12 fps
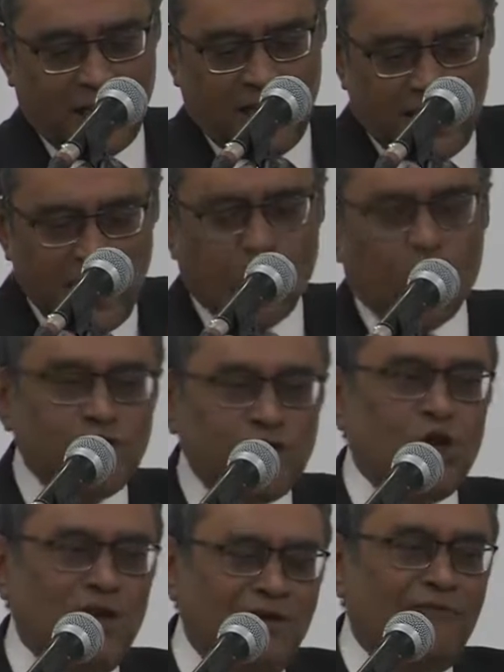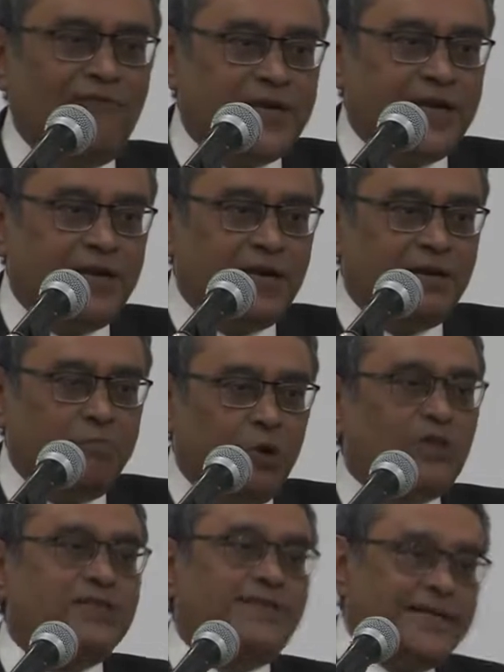he also lived in
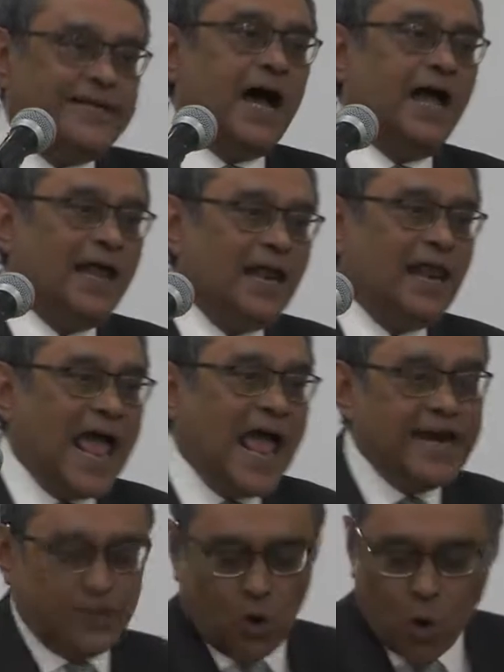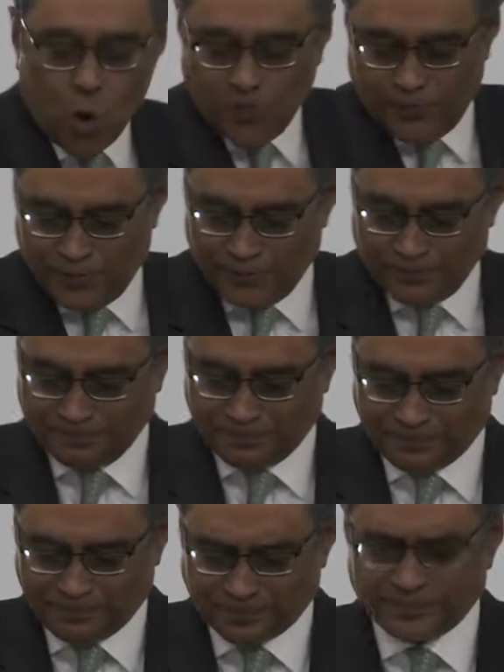both denial and hope.
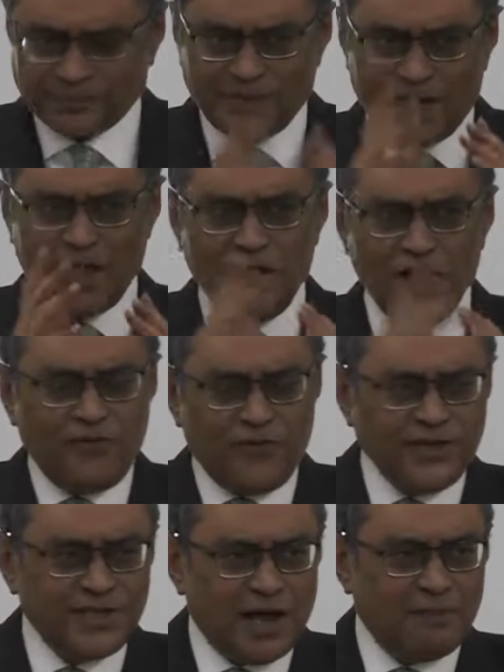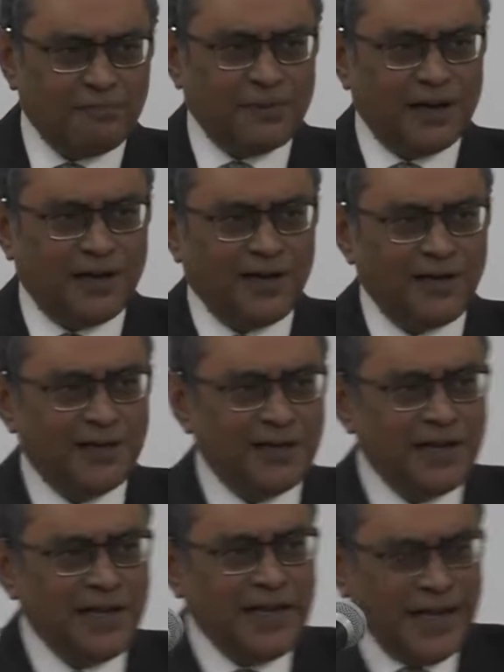For example,
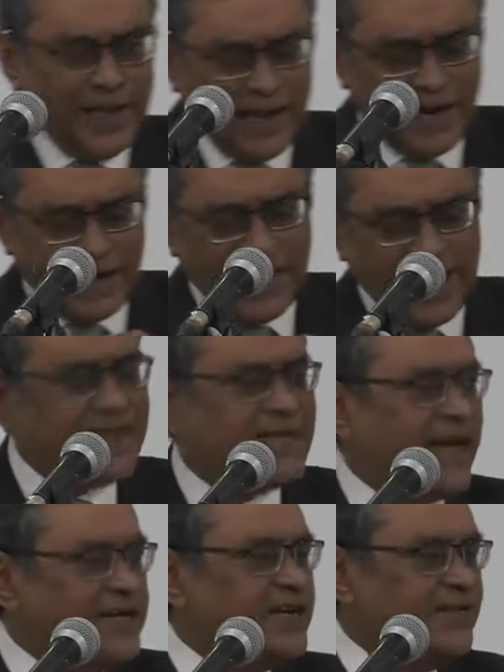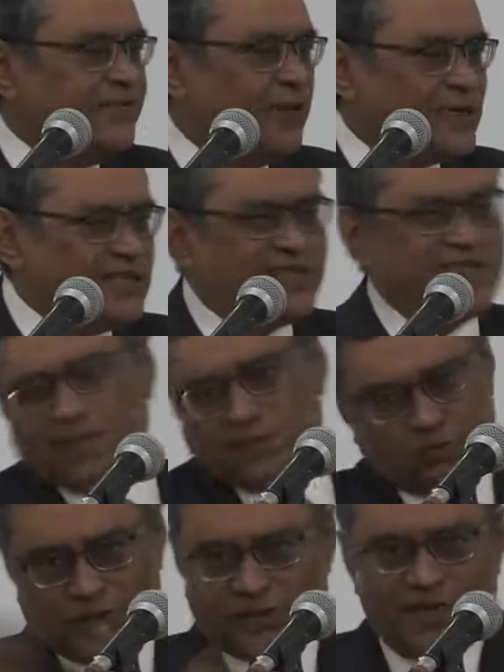in late
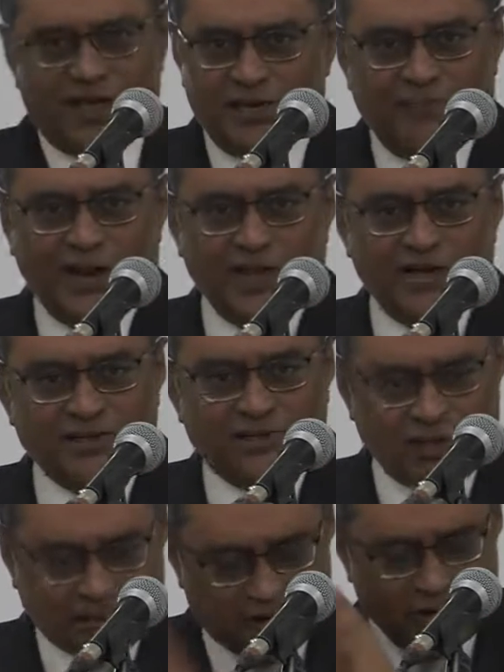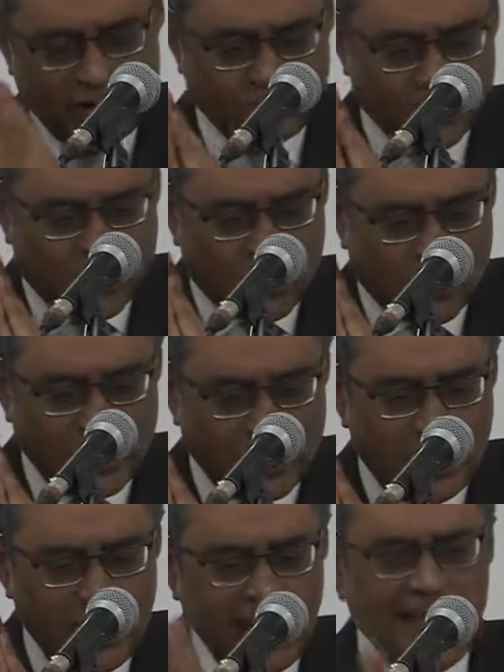1946, independence just round the corner,
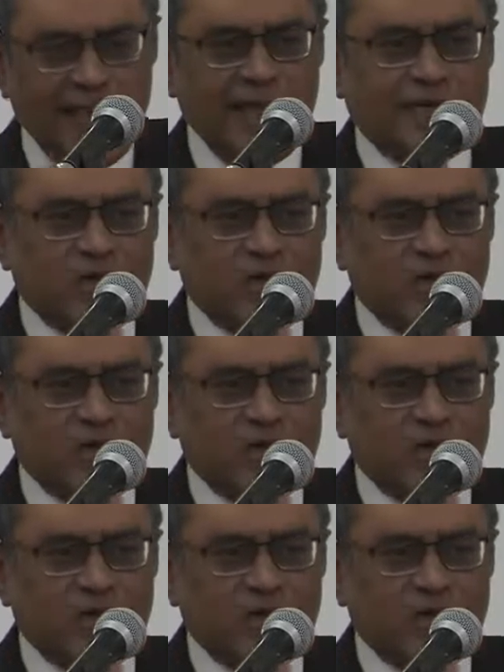he